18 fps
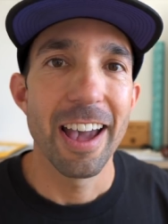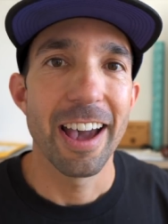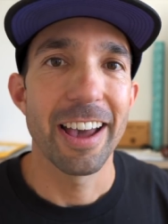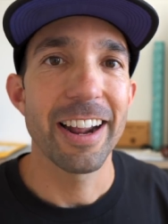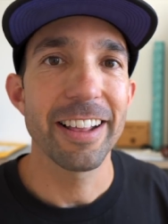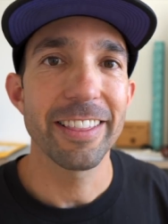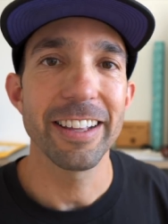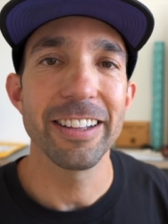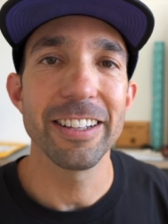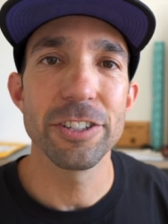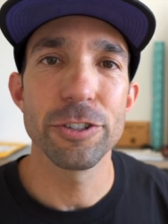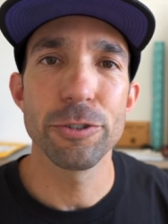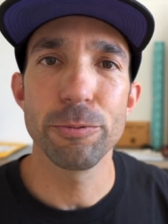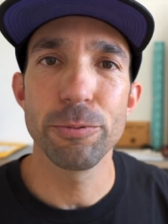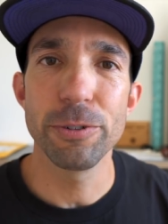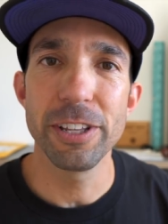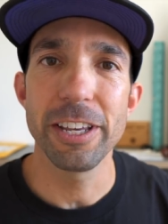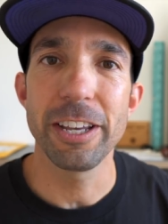And I think this is
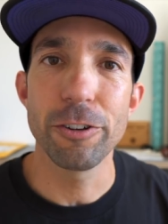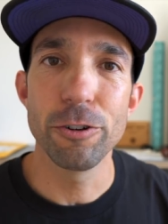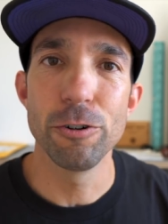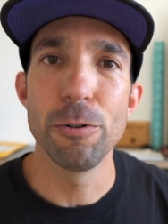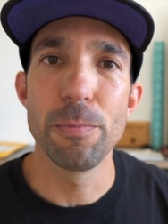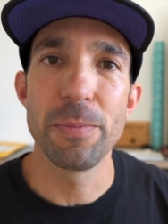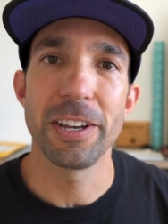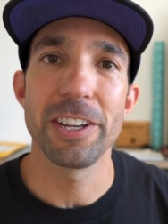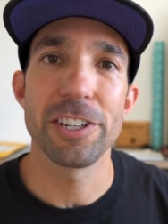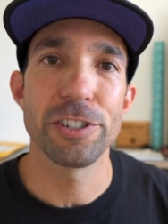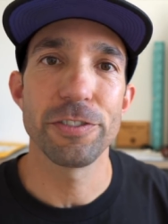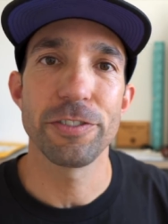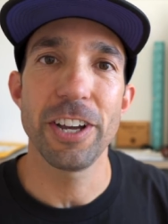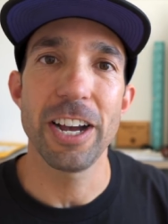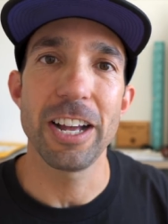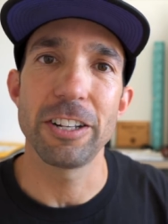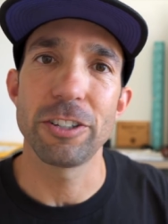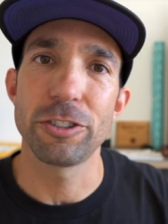really cool because you've
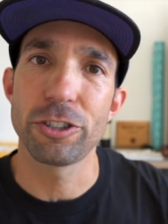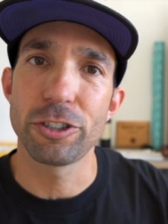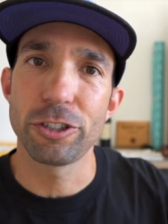got